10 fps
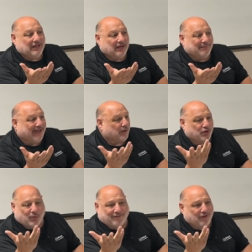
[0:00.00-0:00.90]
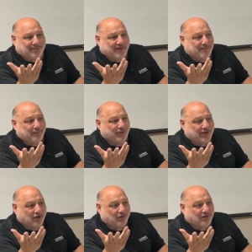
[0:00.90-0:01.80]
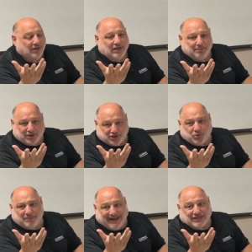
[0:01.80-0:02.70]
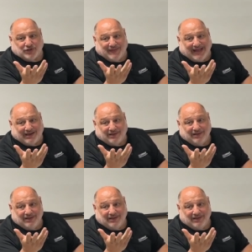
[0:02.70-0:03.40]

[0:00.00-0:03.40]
um, I don't know whatever happened to the memory card, but could you imagine that?